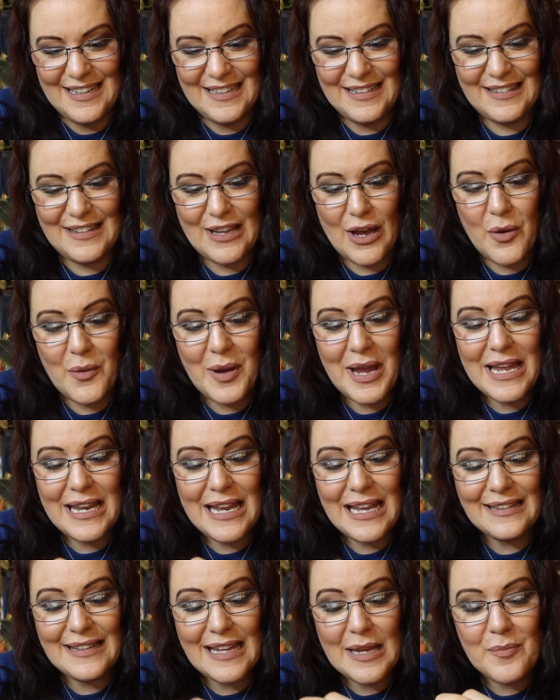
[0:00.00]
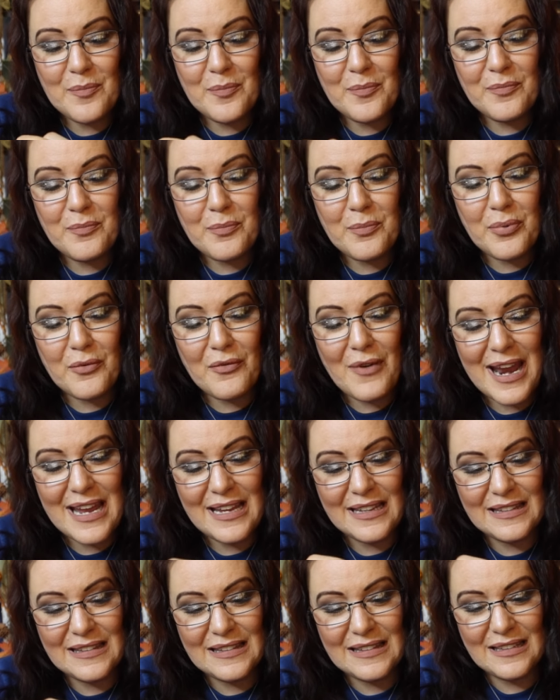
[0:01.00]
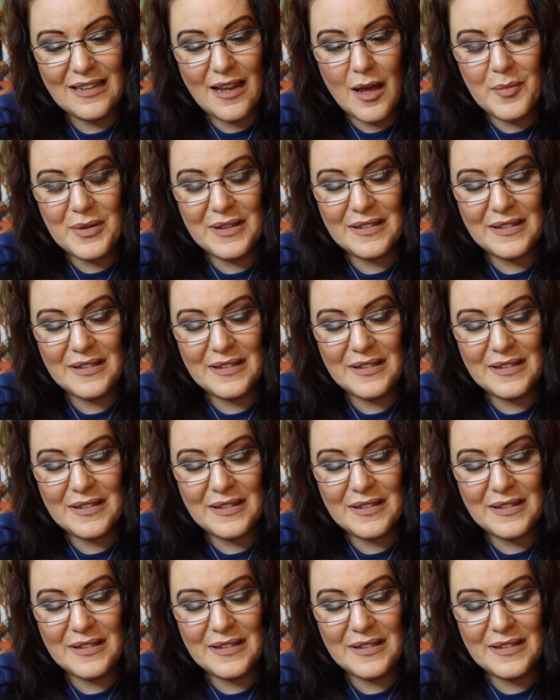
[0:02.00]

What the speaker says: So it is a bracelet,